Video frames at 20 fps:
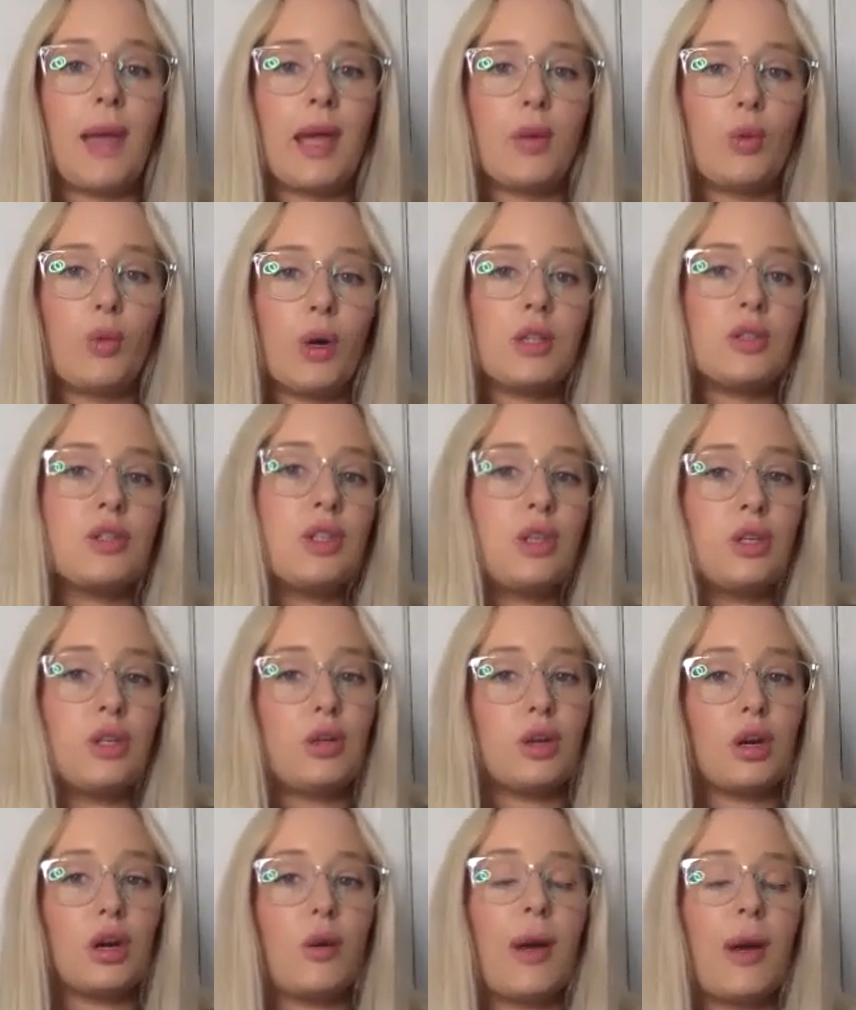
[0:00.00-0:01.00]
and once you
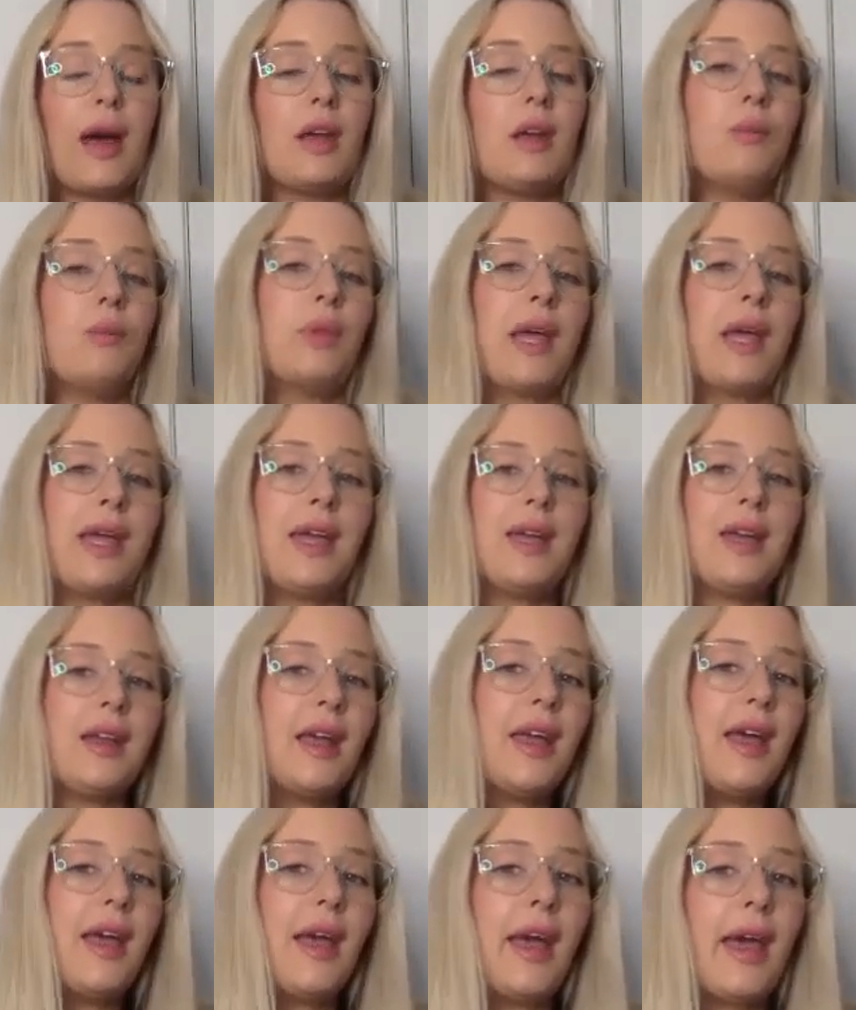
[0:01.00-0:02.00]
know how to play it,
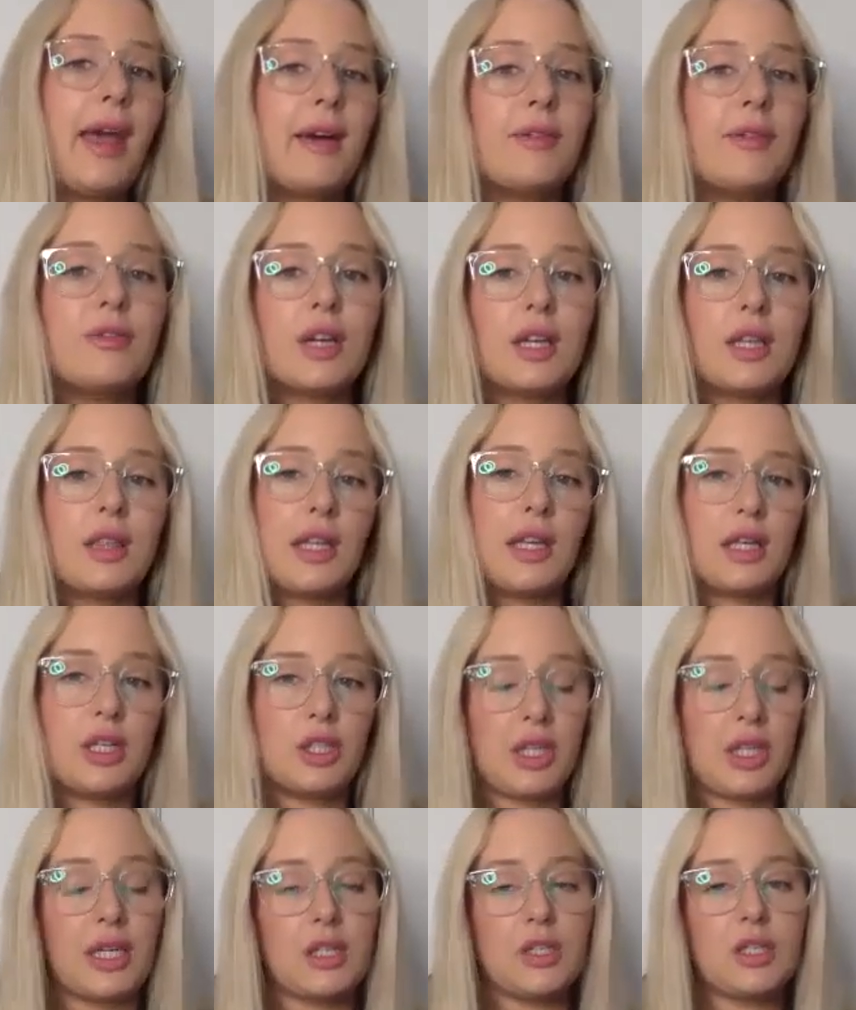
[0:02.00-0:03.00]
everything
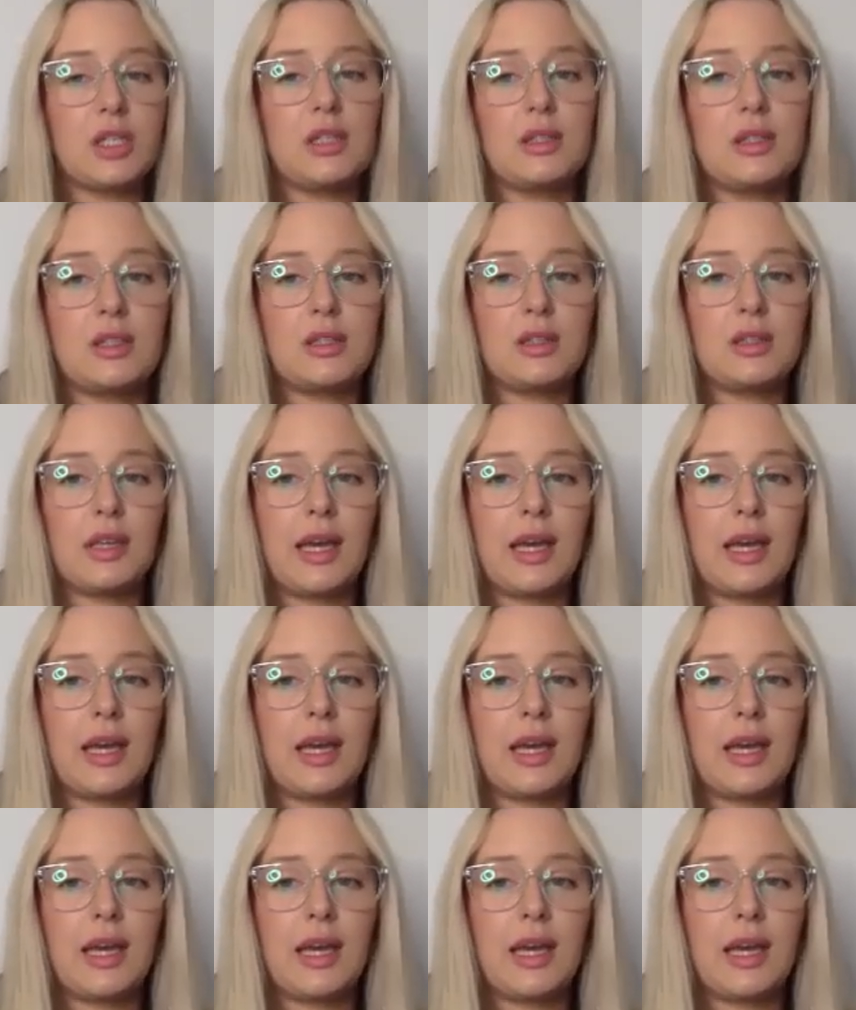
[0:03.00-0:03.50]
changes.